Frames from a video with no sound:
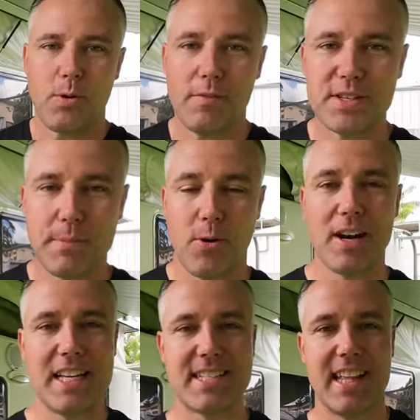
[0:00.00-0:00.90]
obviously prior
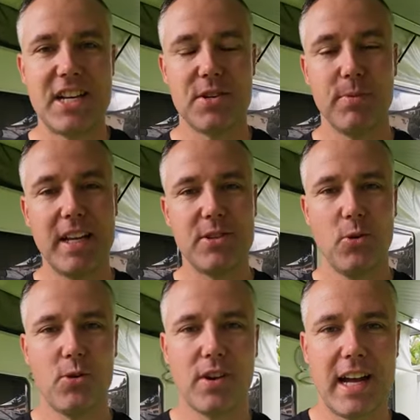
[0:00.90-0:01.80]
to installation we need to
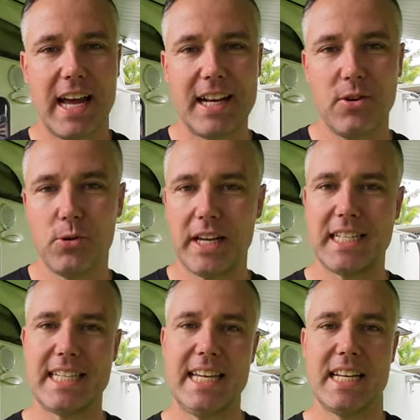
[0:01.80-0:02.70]
order an awning
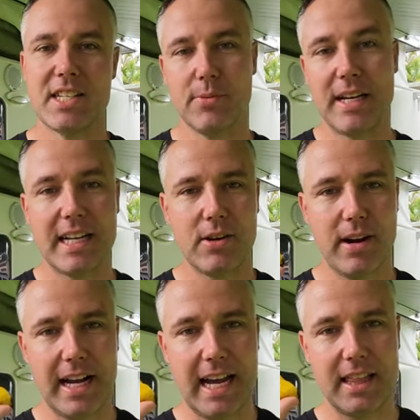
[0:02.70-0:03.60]
skin, so we need to
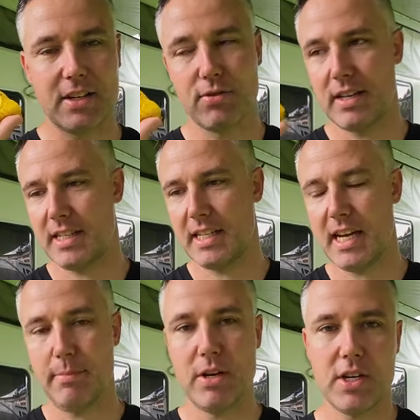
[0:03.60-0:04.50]
crack out the trusty
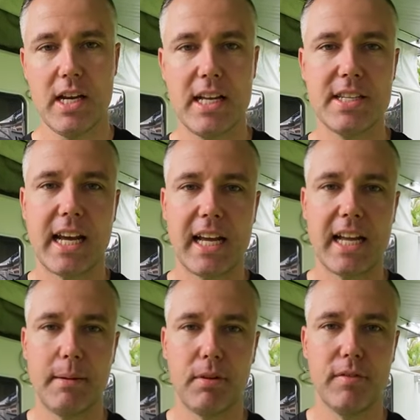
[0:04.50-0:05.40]
tape measure and take a
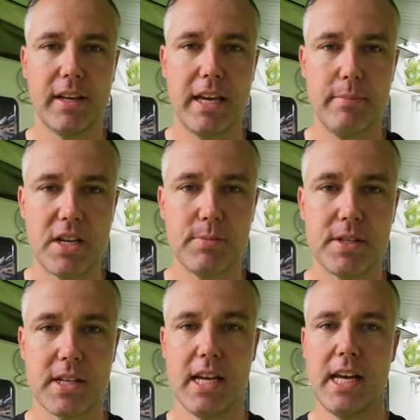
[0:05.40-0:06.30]
couple of key
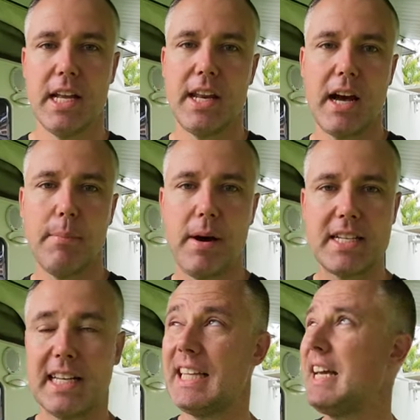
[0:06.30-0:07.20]
measurements. Now
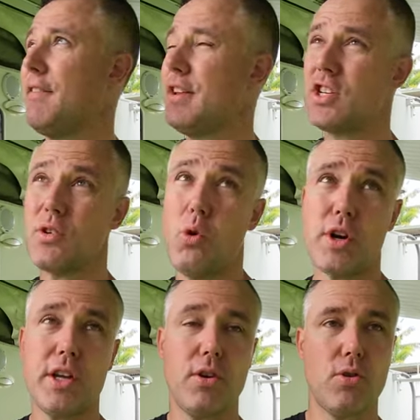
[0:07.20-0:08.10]
basically if you just order
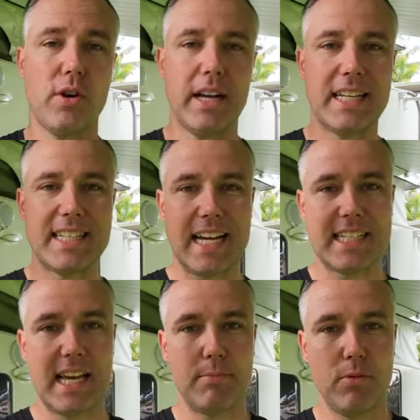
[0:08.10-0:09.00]
your exact
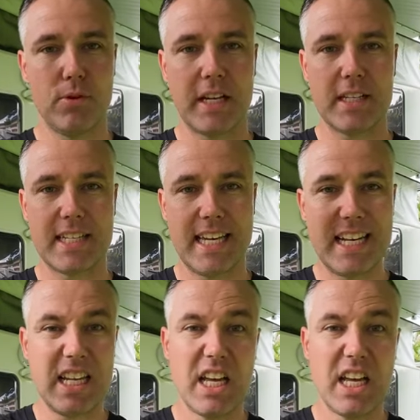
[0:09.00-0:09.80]
same awning skin,